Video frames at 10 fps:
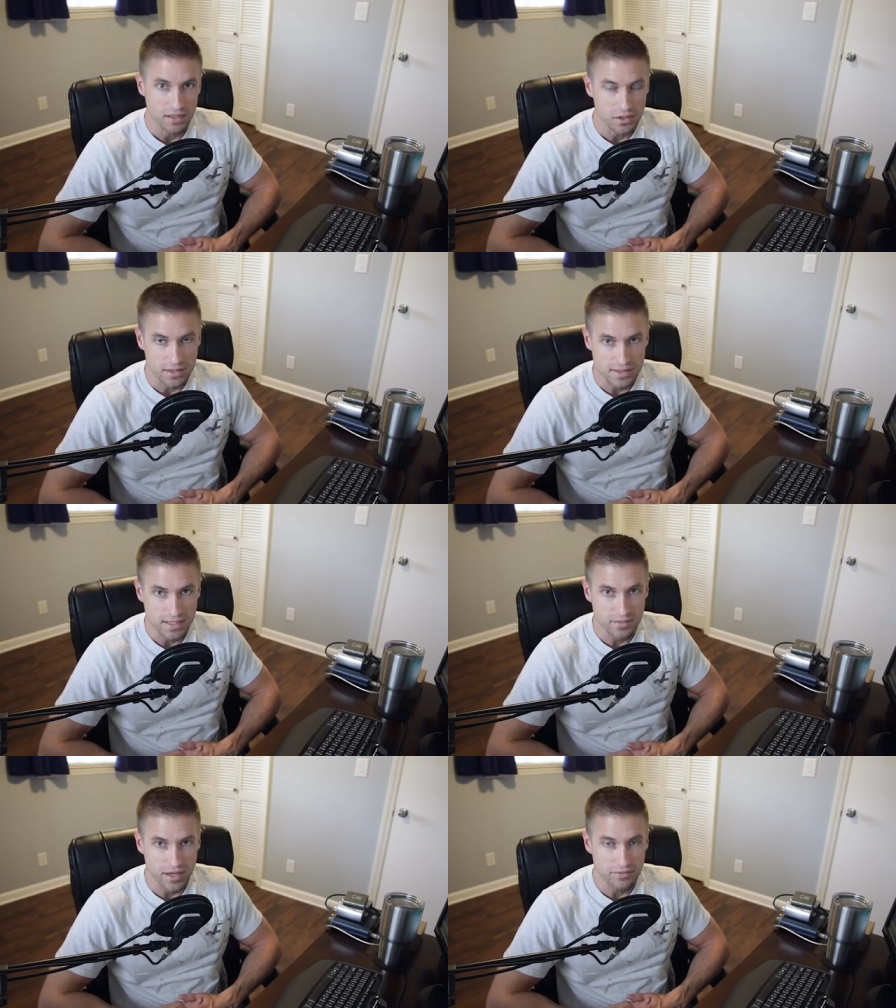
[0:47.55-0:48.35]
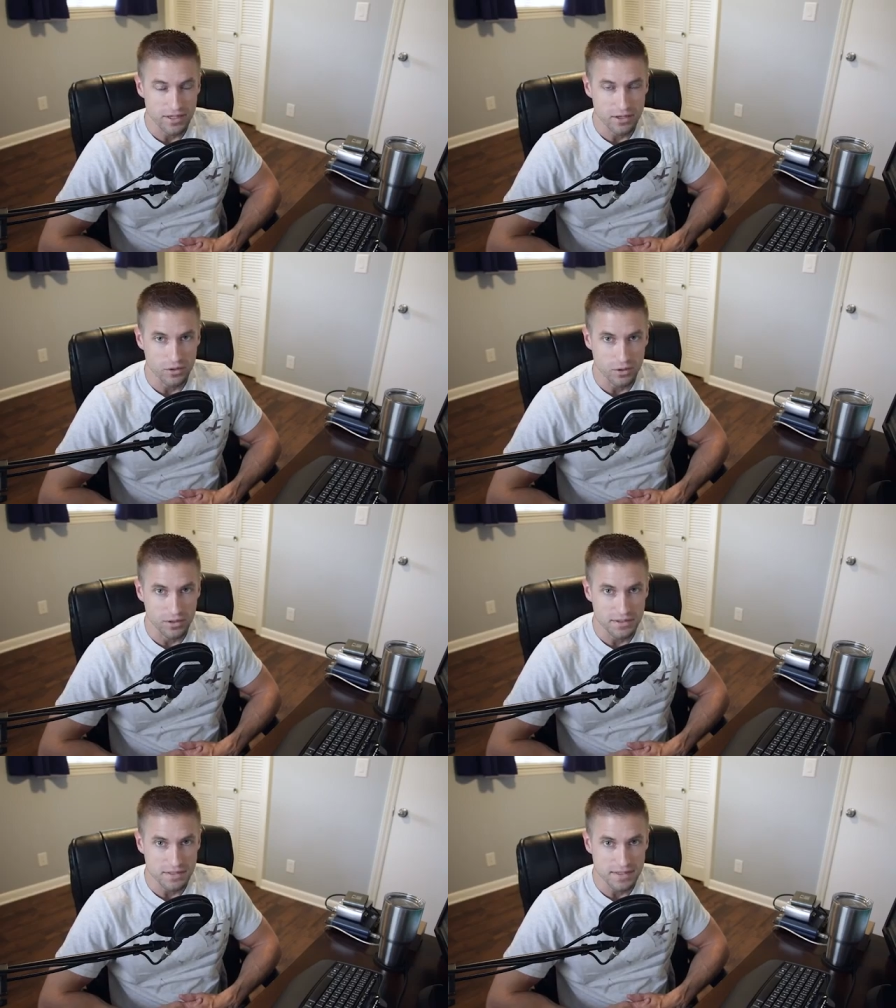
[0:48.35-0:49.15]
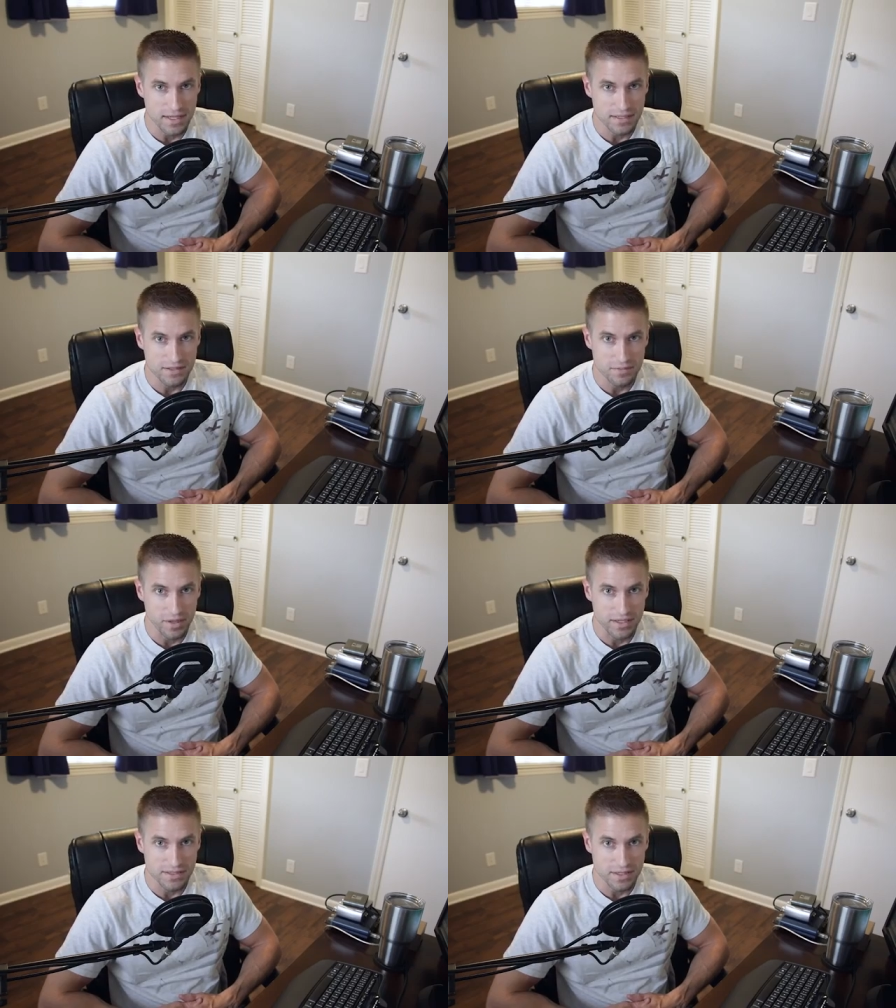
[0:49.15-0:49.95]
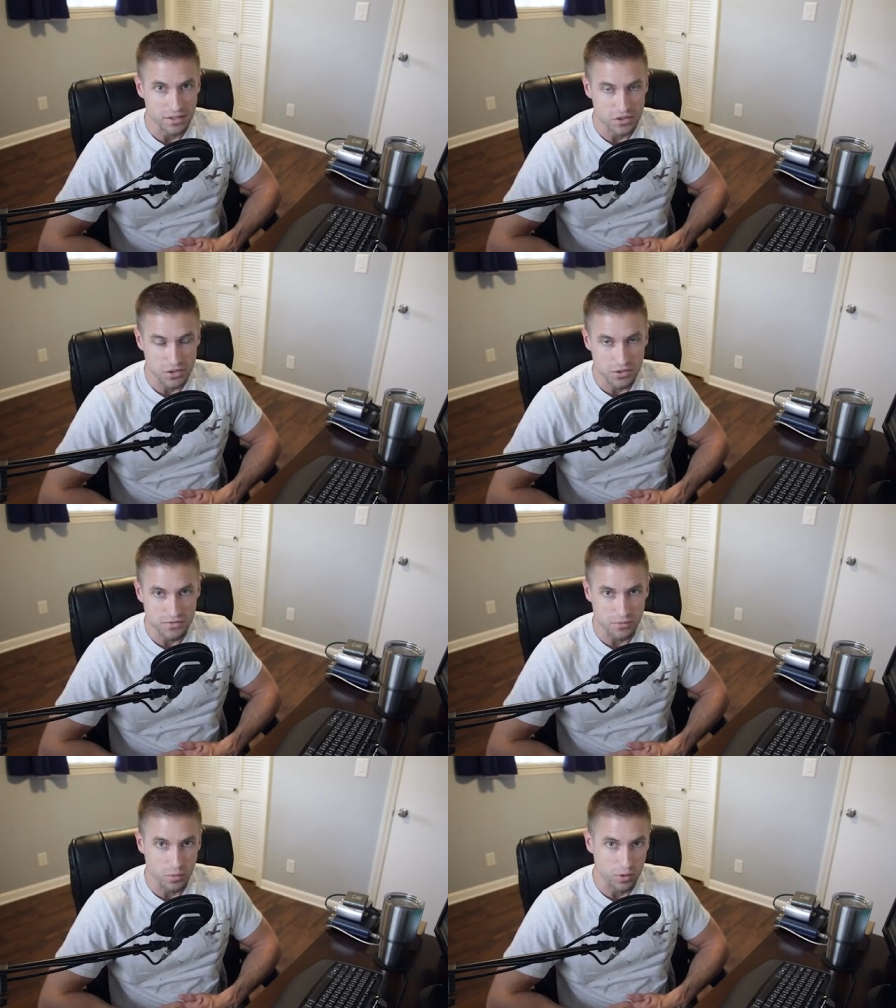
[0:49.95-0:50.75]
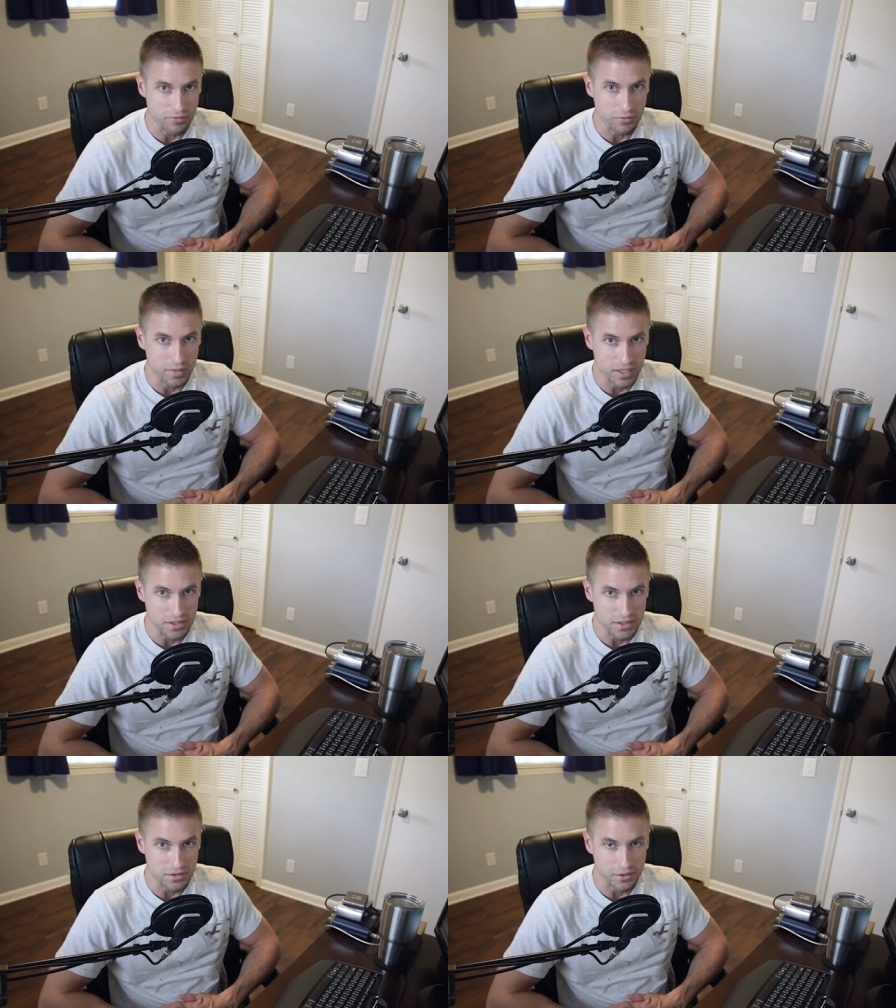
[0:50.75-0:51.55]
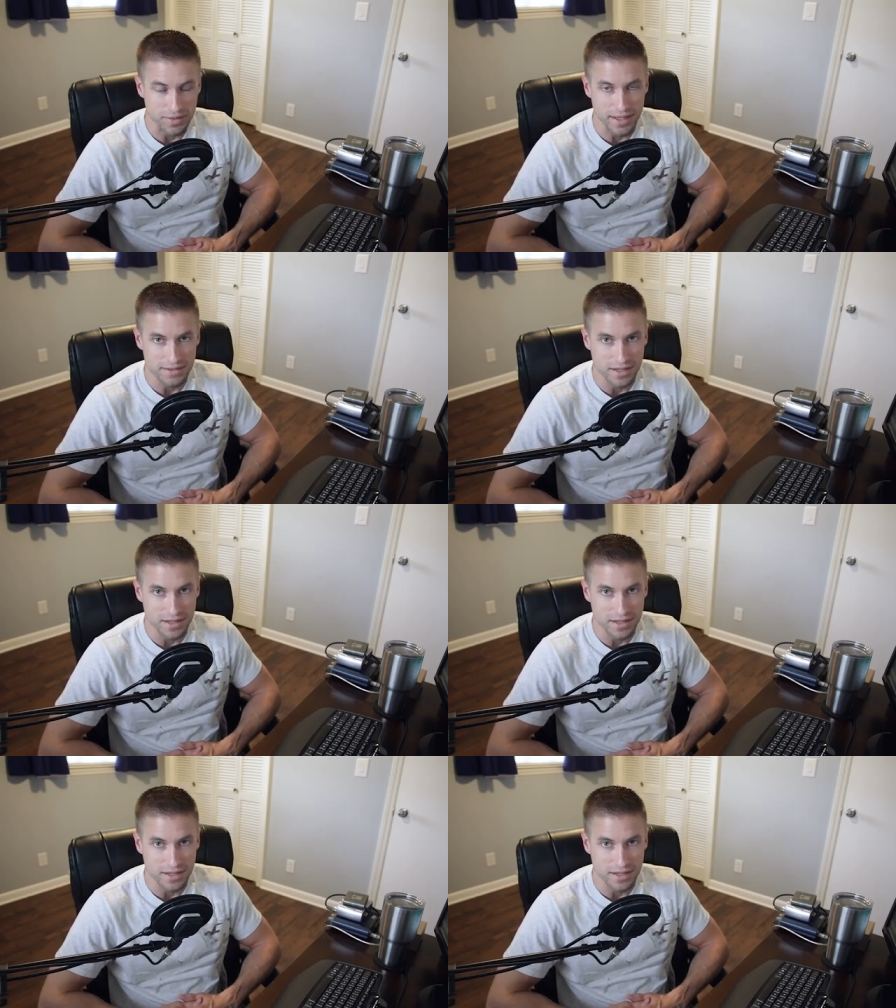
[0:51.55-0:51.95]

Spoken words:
You can see my video on snakes, mice, and Jews for more information on that